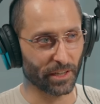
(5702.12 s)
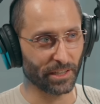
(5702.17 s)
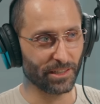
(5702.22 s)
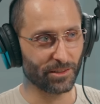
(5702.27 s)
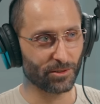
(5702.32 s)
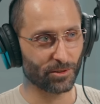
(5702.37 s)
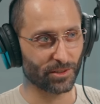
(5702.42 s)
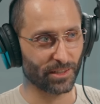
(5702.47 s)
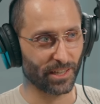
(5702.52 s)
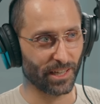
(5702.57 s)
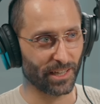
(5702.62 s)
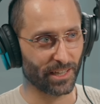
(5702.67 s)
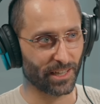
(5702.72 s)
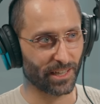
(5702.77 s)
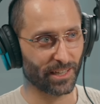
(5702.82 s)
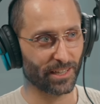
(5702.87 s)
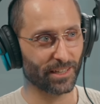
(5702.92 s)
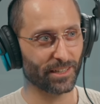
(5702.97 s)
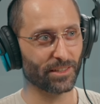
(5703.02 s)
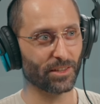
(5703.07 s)
need to
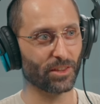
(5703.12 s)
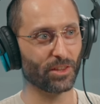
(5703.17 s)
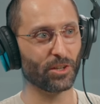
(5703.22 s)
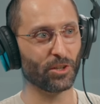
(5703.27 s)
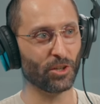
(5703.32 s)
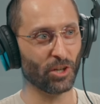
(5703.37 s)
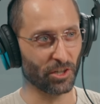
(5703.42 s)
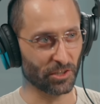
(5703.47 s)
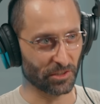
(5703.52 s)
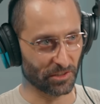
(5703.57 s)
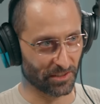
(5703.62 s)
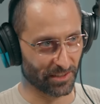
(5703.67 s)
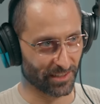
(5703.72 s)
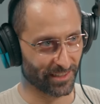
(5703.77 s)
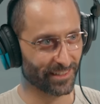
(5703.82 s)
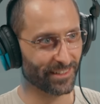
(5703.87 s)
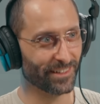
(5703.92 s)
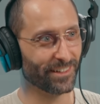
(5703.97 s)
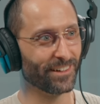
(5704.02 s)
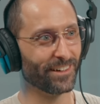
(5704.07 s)
take the nod
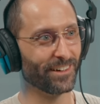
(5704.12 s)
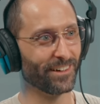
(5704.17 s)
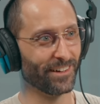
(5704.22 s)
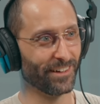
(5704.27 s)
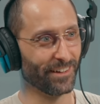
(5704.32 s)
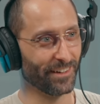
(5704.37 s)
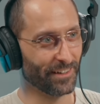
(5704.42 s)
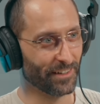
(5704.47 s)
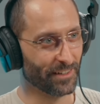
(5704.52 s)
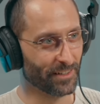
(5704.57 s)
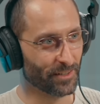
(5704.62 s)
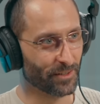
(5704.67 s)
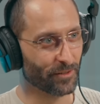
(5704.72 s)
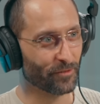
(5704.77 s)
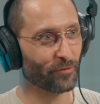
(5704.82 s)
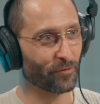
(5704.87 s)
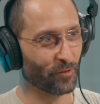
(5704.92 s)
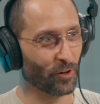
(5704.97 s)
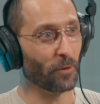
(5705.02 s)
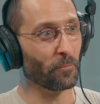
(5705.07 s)

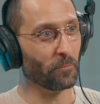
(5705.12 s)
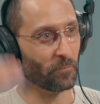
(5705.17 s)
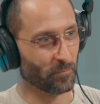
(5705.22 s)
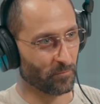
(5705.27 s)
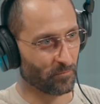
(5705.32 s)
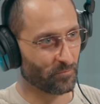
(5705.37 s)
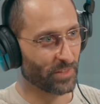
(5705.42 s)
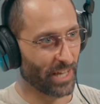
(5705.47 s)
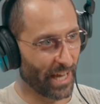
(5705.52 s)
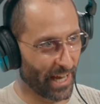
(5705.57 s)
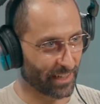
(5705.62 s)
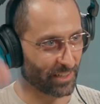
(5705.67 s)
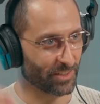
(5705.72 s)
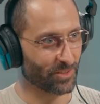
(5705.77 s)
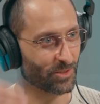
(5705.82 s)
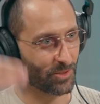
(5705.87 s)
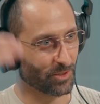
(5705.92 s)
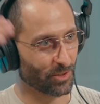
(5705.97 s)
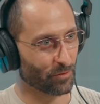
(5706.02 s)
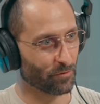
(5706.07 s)
from
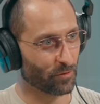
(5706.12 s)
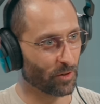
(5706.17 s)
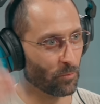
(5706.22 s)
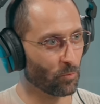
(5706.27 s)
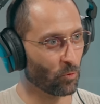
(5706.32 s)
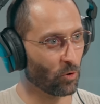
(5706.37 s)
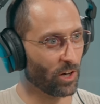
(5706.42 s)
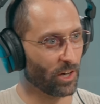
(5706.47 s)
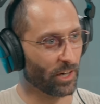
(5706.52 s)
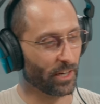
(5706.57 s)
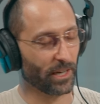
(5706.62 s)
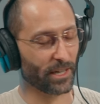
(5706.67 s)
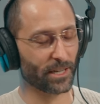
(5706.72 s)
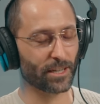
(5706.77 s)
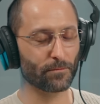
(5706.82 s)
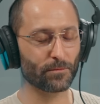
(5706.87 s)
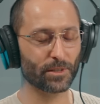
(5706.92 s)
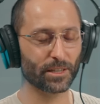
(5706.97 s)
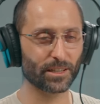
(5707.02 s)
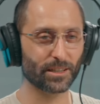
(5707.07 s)
X or from Y. And
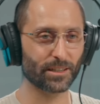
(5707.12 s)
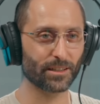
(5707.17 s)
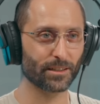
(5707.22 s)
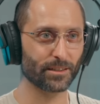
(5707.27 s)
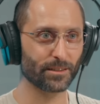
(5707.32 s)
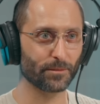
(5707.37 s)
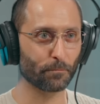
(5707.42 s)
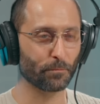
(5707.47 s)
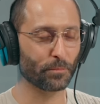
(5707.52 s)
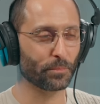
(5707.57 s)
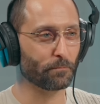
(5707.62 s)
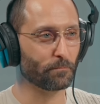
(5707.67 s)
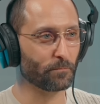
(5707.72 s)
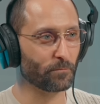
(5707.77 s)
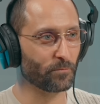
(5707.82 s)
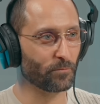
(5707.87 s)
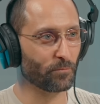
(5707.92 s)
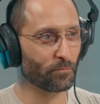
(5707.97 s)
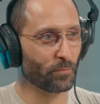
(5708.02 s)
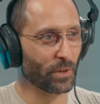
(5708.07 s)
I'm like,
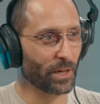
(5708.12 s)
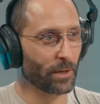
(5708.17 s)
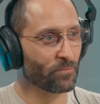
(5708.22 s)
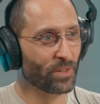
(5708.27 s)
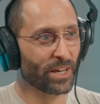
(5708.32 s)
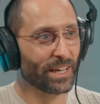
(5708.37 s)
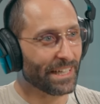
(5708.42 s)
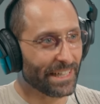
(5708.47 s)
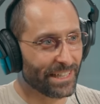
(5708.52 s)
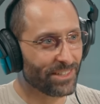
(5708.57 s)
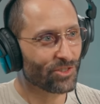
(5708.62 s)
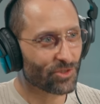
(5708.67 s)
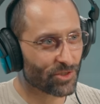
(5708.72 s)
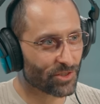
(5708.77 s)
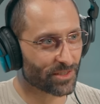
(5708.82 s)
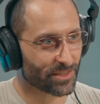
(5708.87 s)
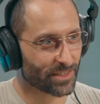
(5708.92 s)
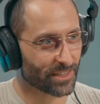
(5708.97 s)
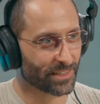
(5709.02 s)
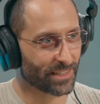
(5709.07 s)
but I'm not
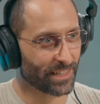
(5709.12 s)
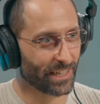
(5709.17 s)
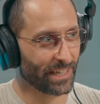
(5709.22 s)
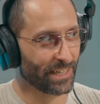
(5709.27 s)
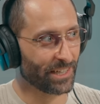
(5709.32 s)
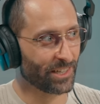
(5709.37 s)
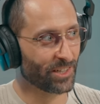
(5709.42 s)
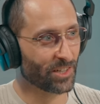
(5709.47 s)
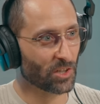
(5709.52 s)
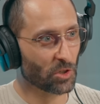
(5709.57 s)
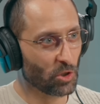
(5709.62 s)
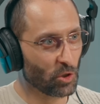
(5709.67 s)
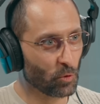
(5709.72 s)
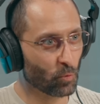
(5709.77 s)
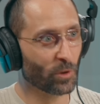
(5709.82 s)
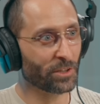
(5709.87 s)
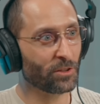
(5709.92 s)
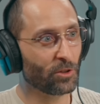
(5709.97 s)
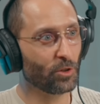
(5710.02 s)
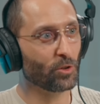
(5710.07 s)
interested in
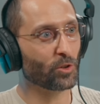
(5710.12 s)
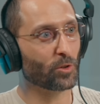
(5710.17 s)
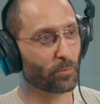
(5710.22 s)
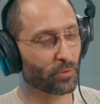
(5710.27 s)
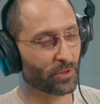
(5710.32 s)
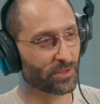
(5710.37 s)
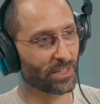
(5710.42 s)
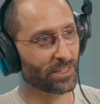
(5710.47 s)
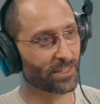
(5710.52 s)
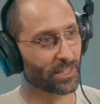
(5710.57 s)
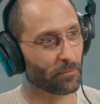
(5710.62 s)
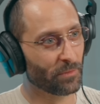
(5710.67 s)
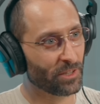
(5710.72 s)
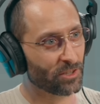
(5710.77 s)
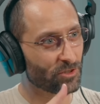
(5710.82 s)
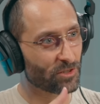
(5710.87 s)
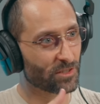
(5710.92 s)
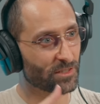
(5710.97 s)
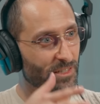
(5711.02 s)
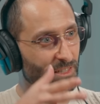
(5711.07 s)
what you represent. I'm
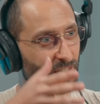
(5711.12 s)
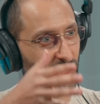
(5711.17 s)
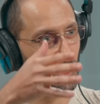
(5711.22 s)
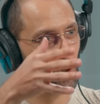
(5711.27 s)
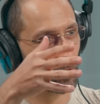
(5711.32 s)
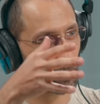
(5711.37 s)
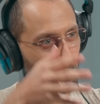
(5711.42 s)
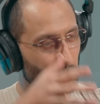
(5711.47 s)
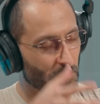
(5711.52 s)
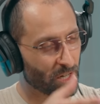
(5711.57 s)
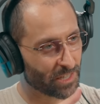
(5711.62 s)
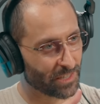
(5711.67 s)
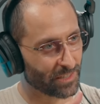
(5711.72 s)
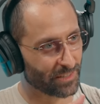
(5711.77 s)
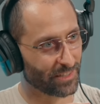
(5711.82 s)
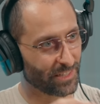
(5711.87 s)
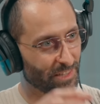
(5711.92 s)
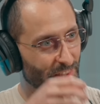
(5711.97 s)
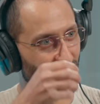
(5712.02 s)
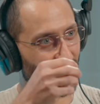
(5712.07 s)
interested in your
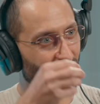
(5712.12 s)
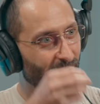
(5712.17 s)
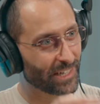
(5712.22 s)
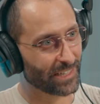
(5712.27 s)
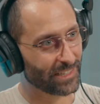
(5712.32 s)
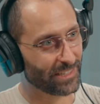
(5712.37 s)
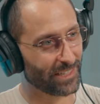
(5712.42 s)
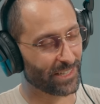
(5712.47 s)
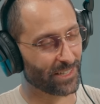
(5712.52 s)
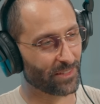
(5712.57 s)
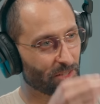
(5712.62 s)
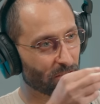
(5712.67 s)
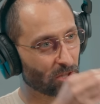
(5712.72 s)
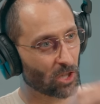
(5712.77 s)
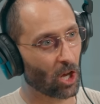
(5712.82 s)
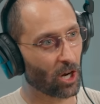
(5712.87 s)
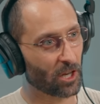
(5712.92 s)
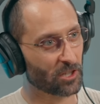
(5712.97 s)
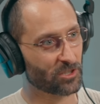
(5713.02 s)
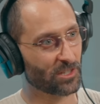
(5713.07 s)
mind, in the idea, and the
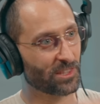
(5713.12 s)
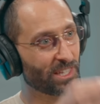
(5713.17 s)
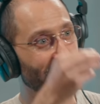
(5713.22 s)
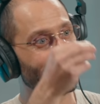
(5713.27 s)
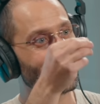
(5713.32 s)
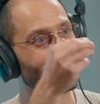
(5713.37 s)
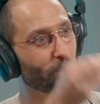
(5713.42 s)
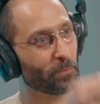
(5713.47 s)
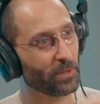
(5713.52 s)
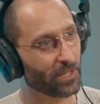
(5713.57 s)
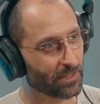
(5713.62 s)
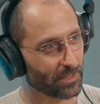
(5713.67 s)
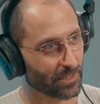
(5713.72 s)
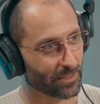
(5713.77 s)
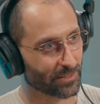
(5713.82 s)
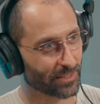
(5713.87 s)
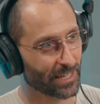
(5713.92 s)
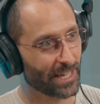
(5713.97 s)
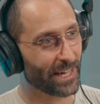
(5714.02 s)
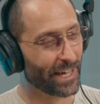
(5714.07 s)
knowledge, and the
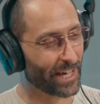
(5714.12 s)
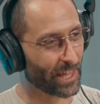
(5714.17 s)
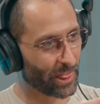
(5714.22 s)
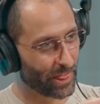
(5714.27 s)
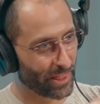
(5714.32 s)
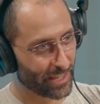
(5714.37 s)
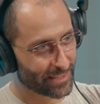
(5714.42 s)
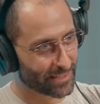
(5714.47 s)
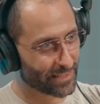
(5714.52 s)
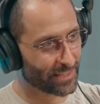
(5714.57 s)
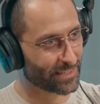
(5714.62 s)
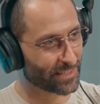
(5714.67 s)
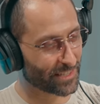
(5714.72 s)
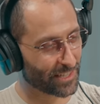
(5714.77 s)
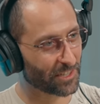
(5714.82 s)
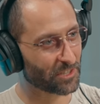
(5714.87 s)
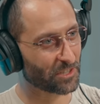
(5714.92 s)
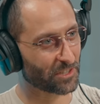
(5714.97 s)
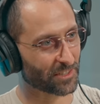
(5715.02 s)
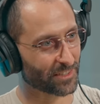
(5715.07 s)
experience. And this
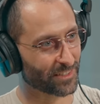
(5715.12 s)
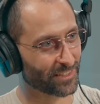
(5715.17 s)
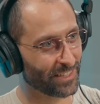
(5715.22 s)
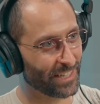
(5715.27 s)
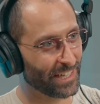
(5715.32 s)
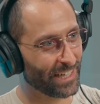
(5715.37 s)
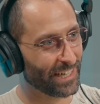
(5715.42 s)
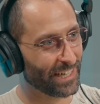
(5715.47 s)
discussion